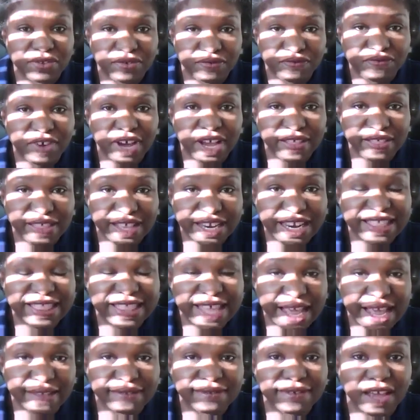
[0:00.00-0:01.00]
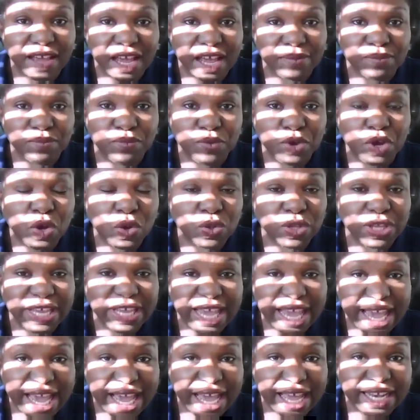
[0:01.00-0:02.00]
to find that at that time, we only
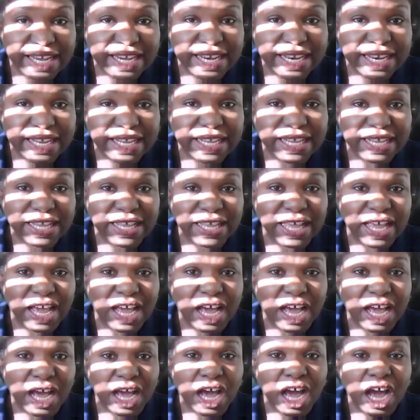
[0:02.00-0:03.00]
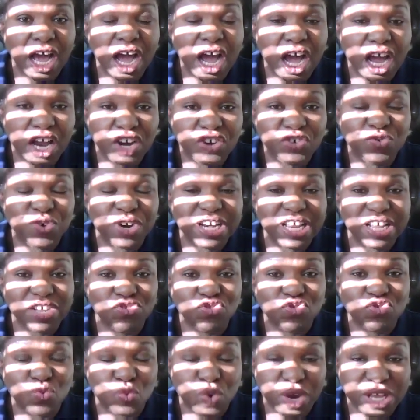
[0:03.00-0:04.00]
had
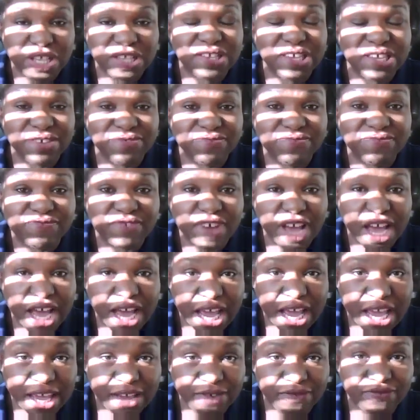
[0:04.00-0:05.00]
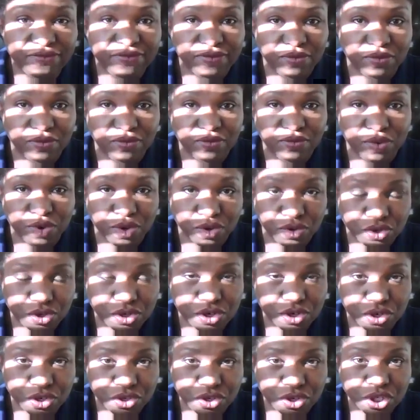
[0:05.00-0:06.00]
125
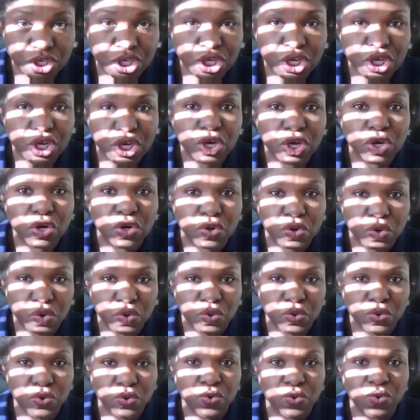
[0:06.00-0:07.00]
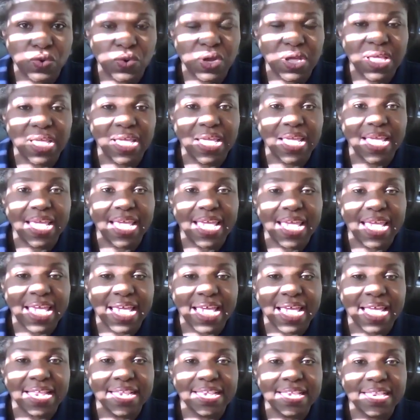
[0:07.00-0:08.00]
realtors who
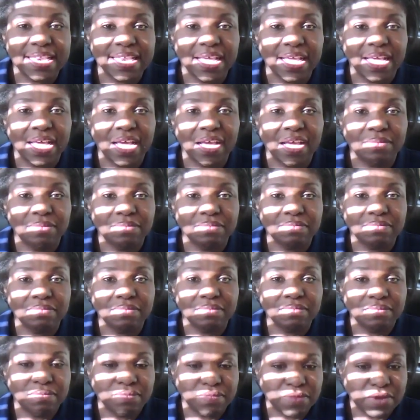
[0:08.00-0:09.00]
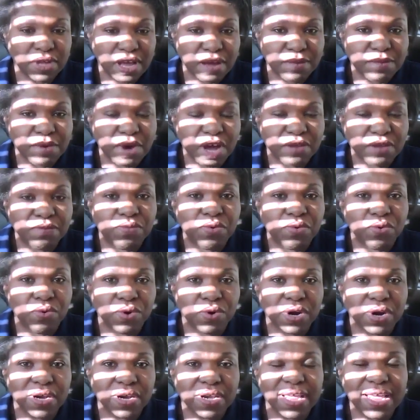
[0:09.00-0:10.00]
had come on
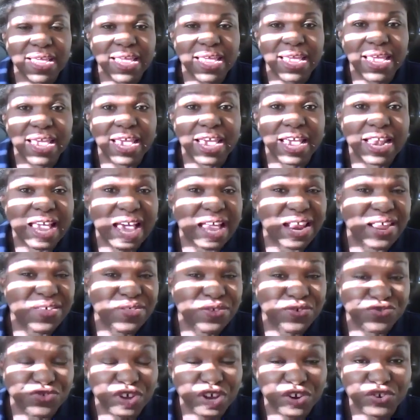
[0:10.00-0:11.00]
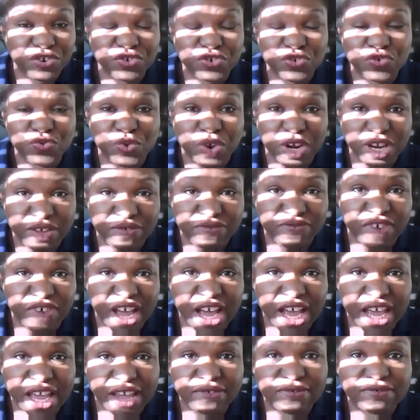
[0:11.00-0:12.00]
board. And out of those
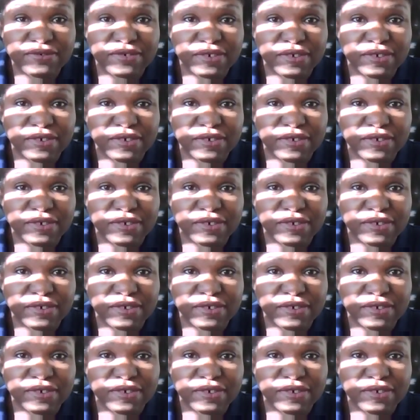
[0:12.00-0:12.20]
125,